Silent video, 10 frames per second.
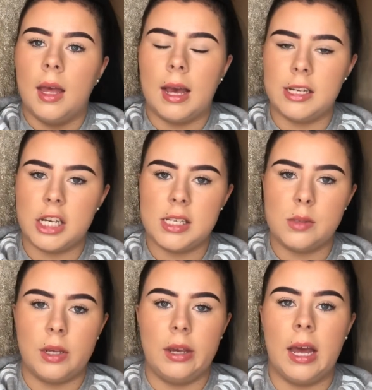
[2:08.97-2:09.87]
HS is
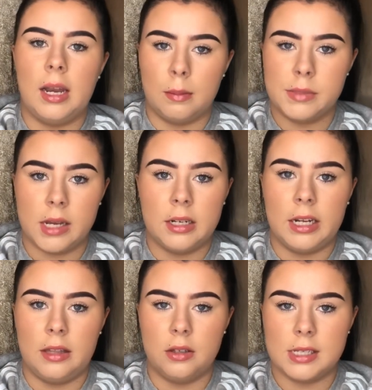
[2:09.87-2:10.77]
where you get lumps
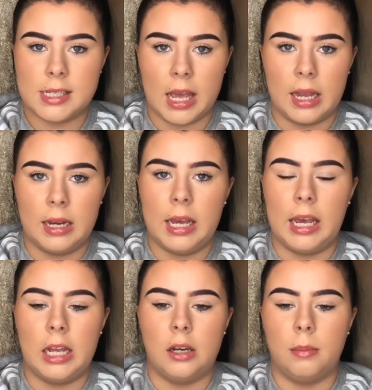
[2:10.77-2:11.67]
underneath your skin
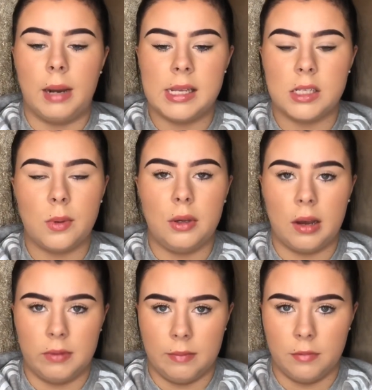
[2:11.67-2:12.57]
in places where you
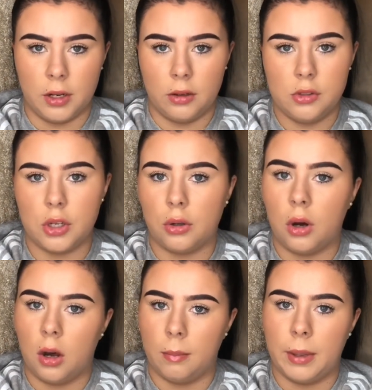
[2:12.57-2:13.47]
have lymph nodes, so your
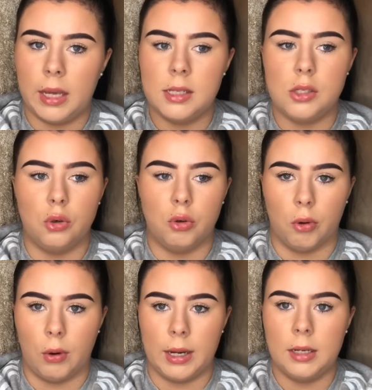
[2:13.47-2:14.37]
armpits, your
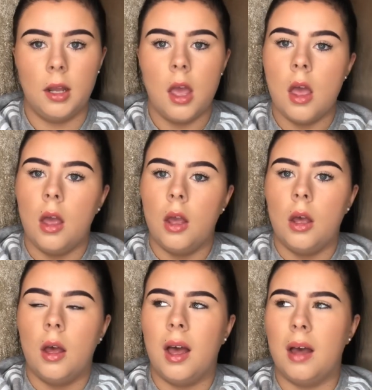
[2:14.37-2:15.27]
groin.
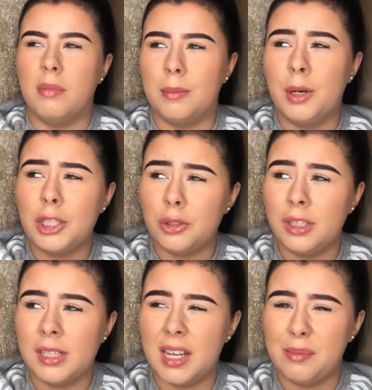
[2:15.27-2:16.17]
I'm pretty sure you
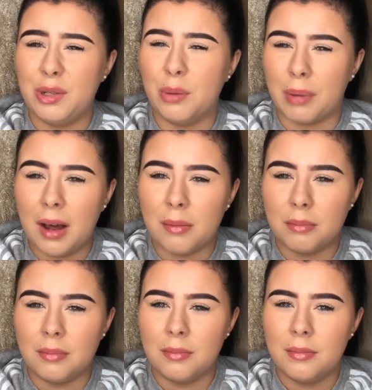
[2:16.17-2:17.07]
can get them on your
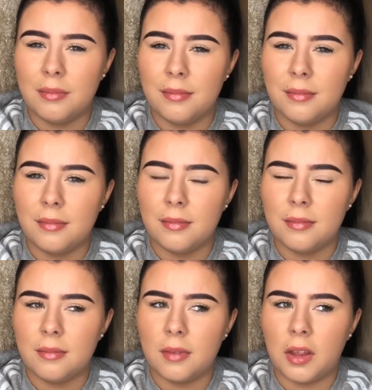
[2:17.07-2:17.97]
bum.
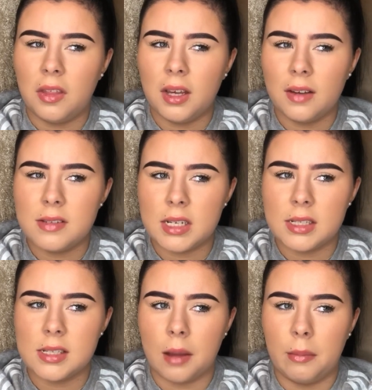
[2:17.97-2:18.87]
I think I've
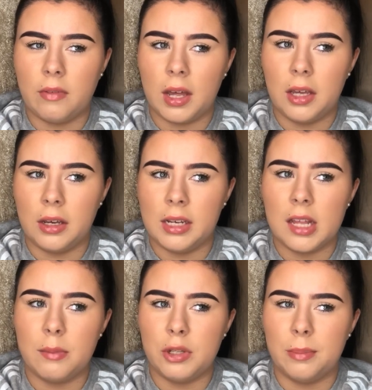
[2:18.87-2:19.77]
seen some of, like, you can
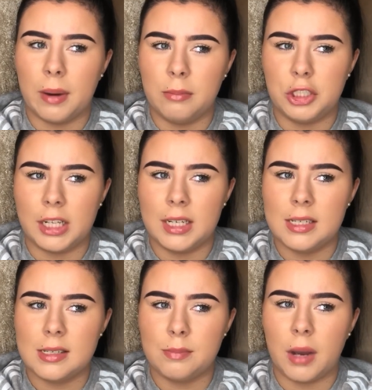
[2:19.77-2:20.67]
get them on your bum
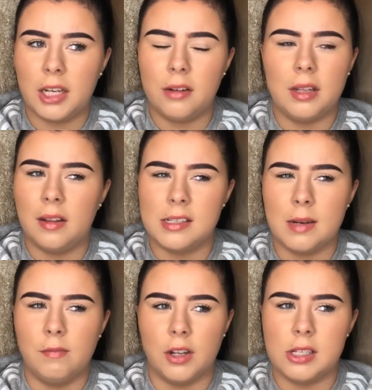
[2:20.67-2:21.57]
cheeks, but I don't think there's
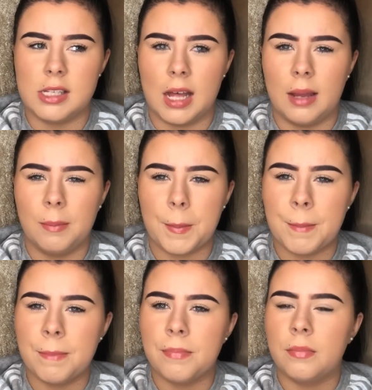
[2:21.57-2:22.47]
lymph nodes there.
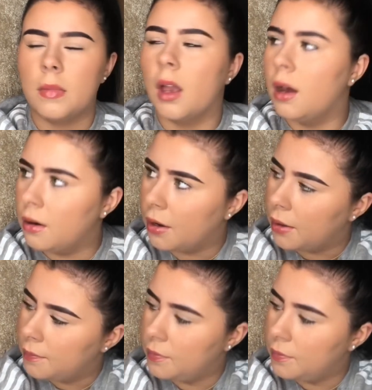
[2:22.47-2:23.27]
I don't know.